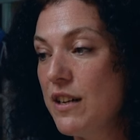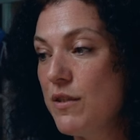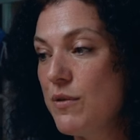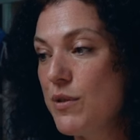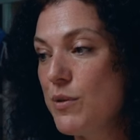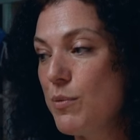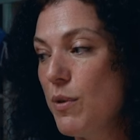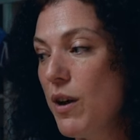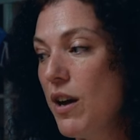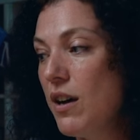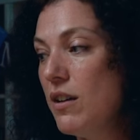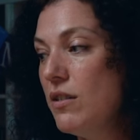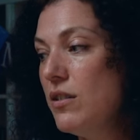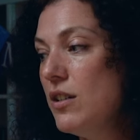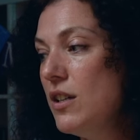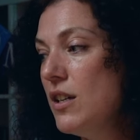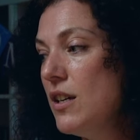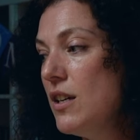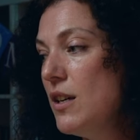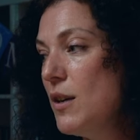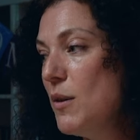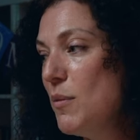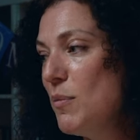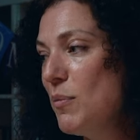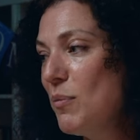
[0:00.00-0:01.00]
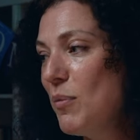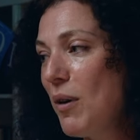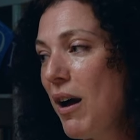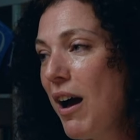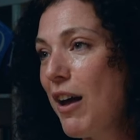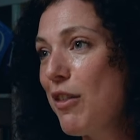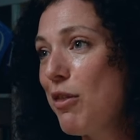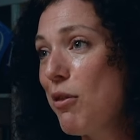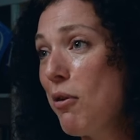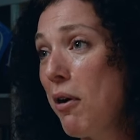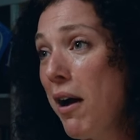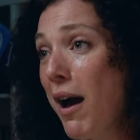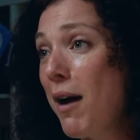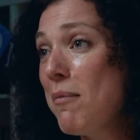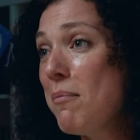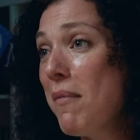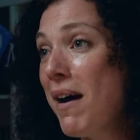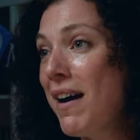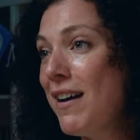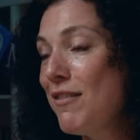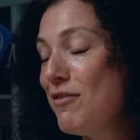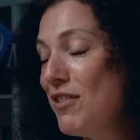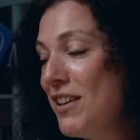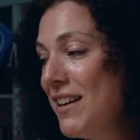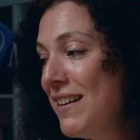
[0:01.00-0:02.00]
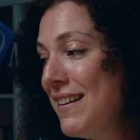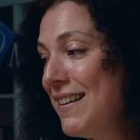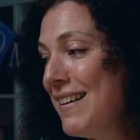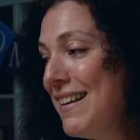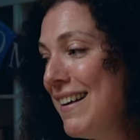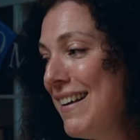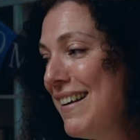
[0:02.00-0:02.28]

aider as well. But I thought I might have needed